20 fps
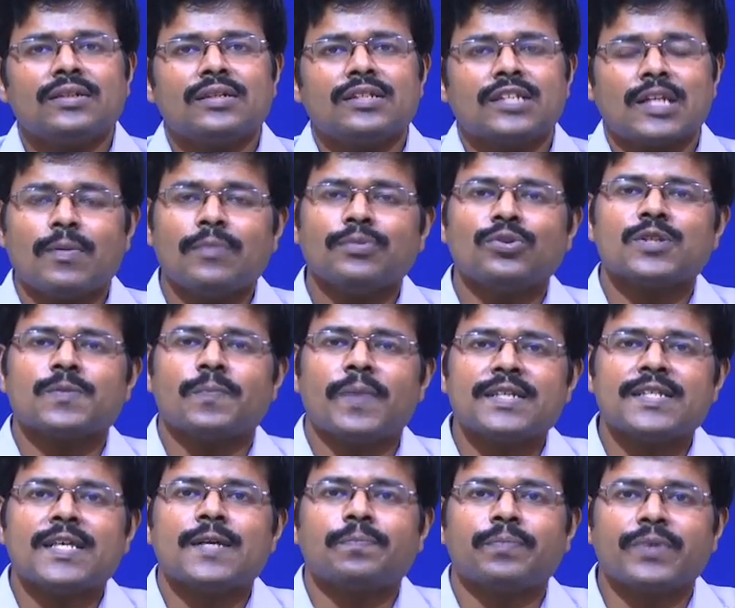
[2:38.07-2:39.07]
some of those
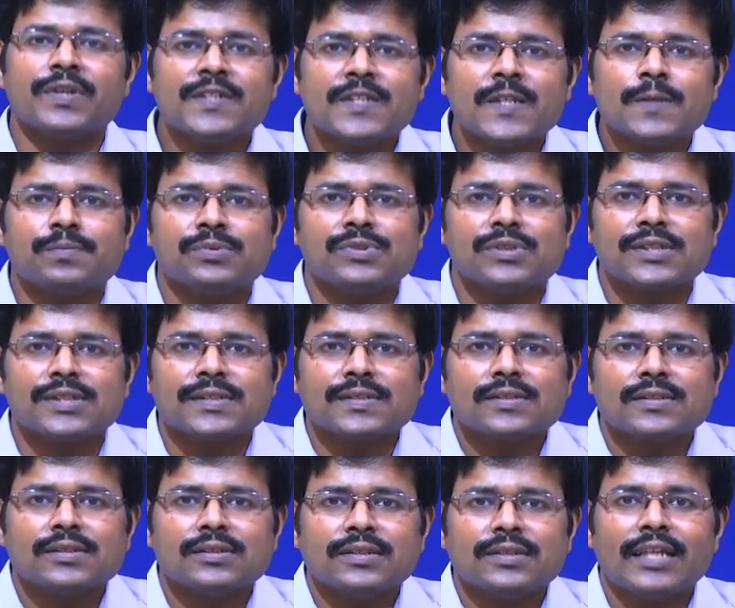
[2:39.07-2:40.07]
basic principles
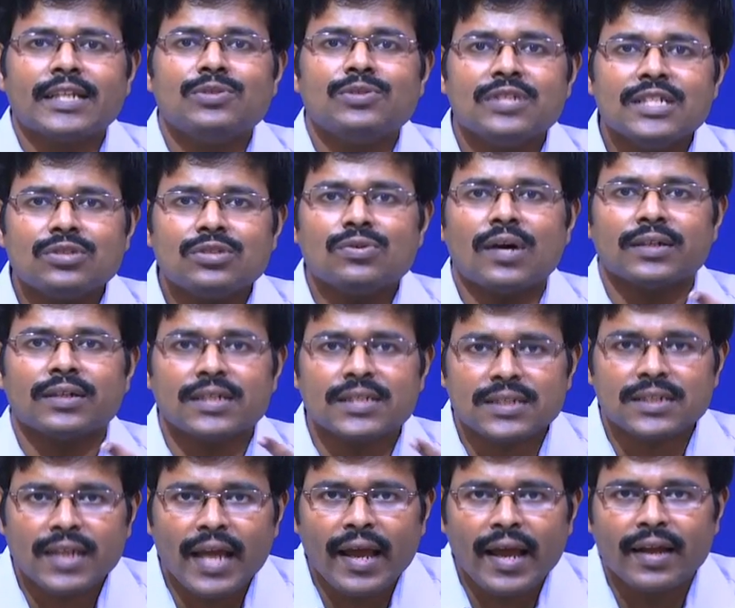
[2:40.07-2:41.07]
that you need to
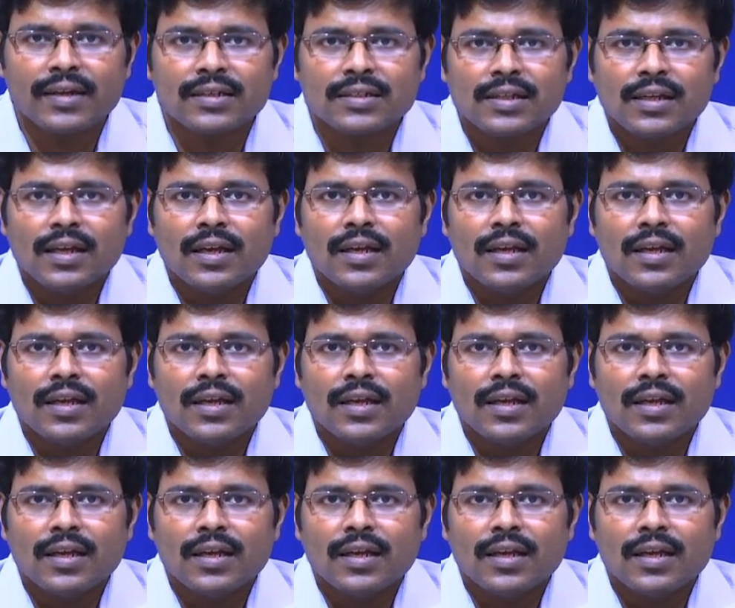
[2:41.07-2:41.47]
understand